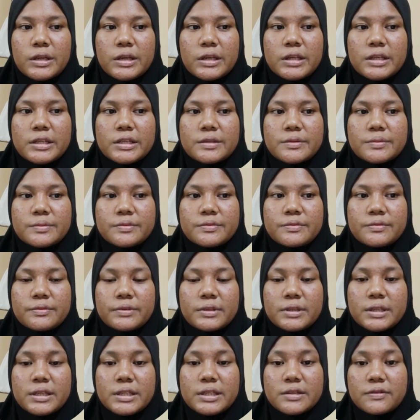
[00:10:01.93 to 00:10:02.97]
this
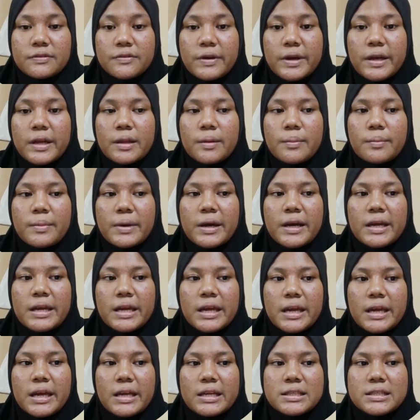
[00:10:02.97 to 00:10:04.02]
file might
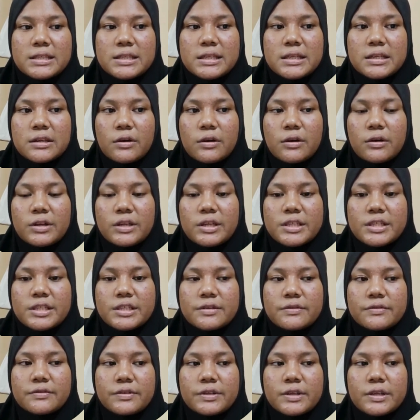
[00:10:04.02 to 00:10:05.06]
exit on the
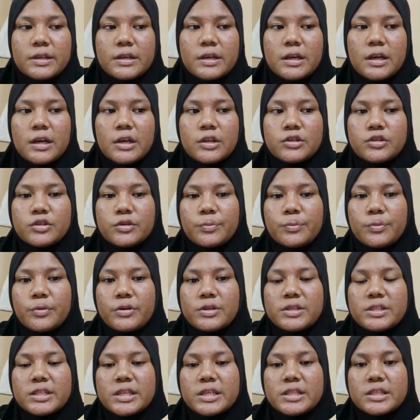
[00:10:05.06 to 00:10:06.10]
server to
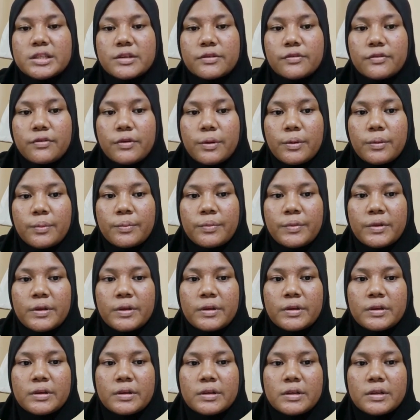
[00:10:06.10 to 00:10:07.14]
process the form.
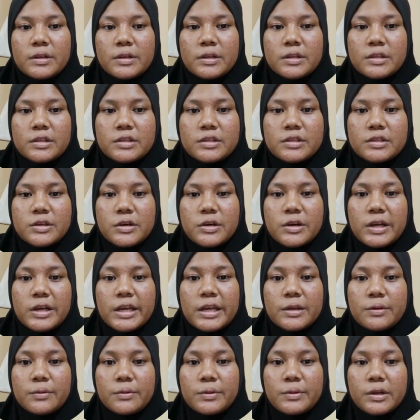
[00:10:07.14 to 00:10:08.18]
So it
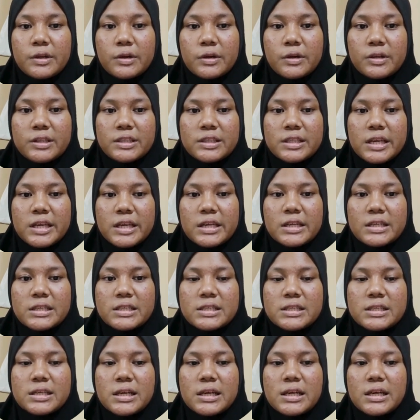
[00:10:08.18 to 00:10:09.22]
will contain
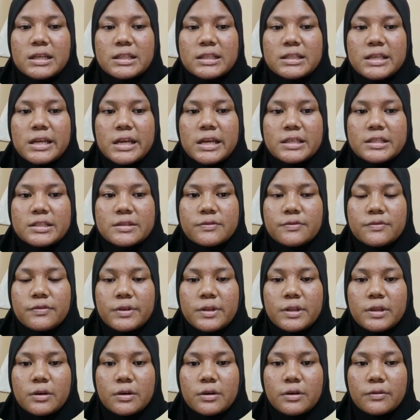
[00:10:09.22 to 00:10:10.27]
a text field
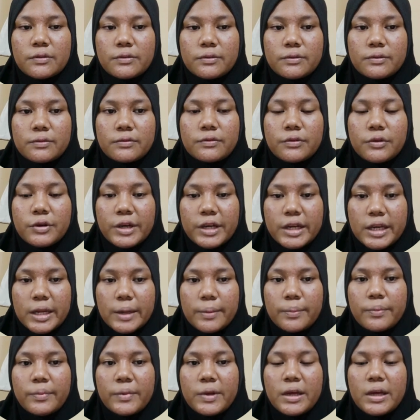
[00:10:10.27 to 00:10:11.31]
for name,
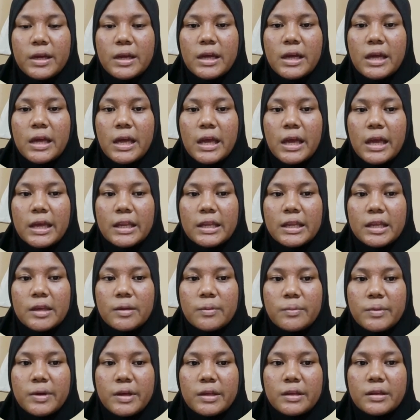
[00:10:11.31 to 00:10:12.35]
an
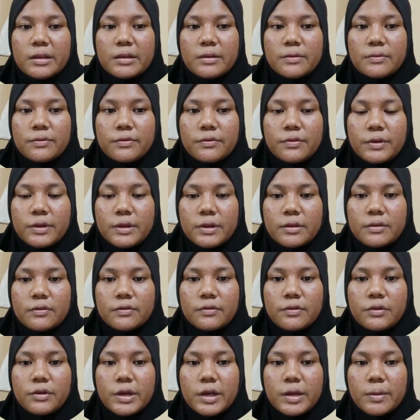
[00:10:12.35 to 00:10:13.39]
email field
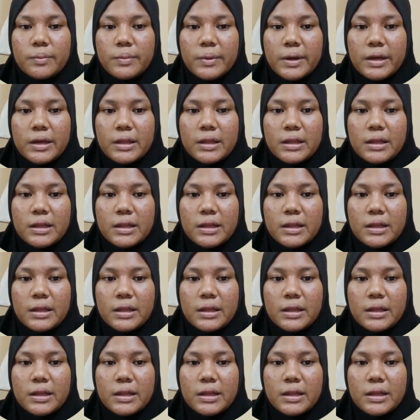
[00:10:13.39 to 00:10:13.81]
for email,